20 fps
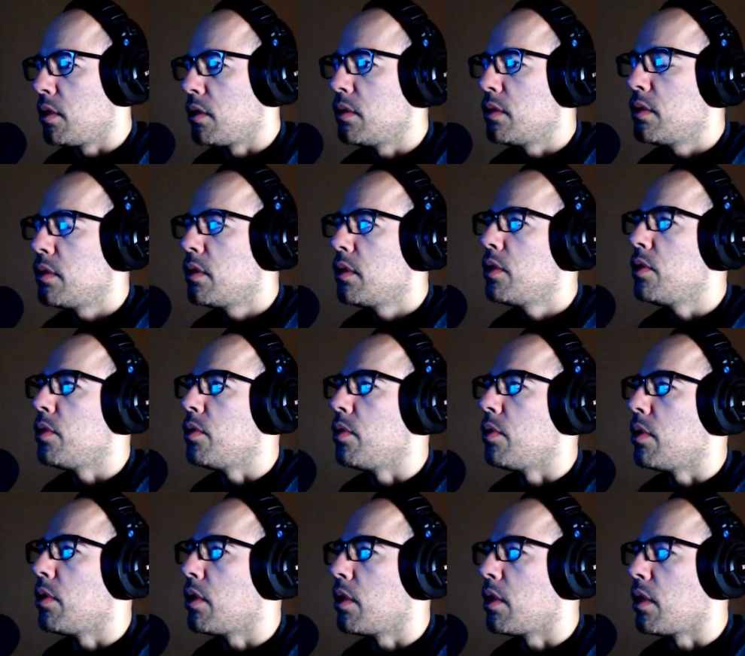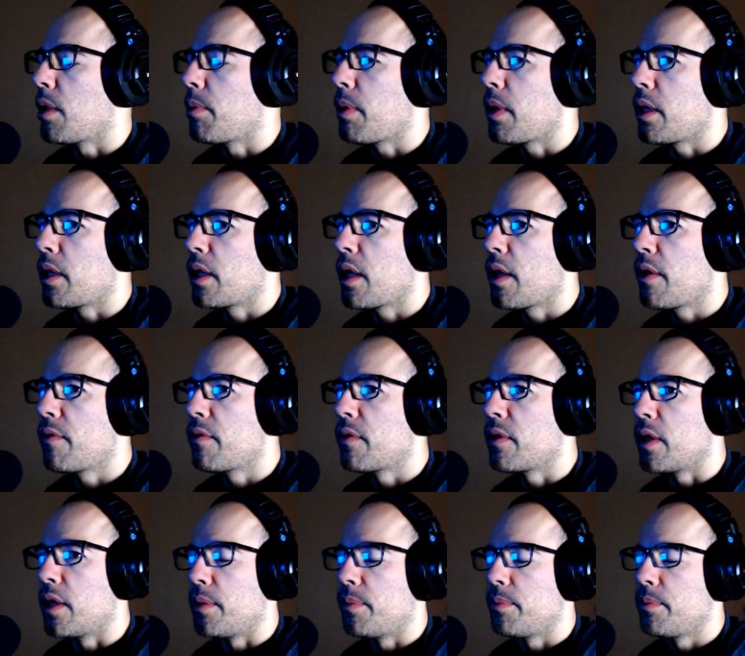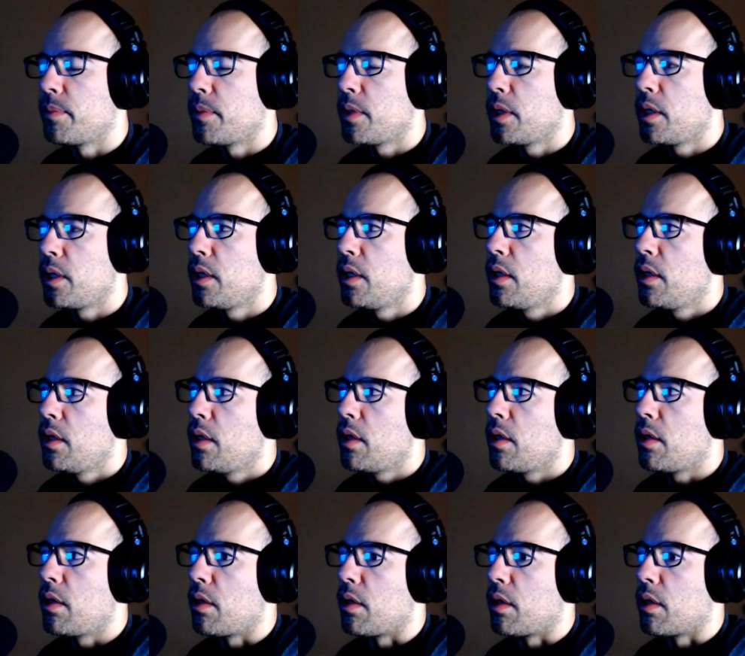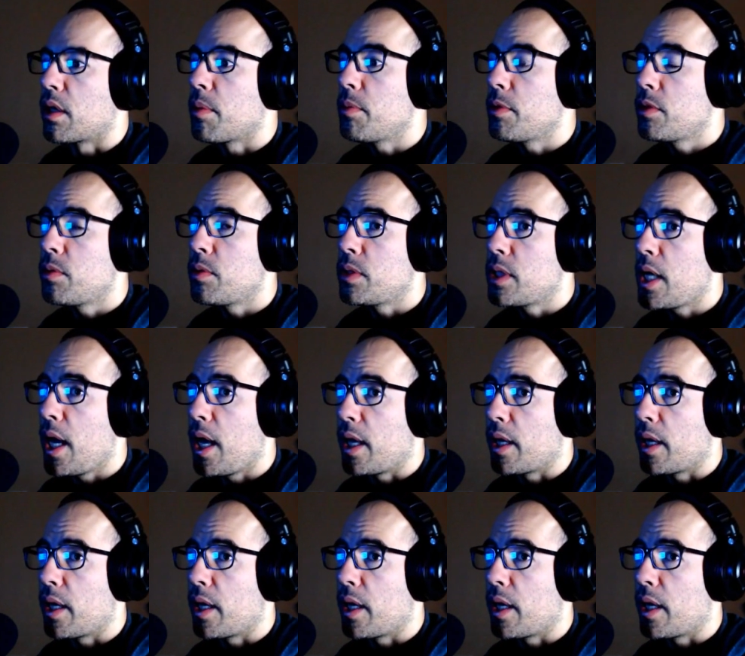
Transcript: who are led by Kefka, are coming to attack.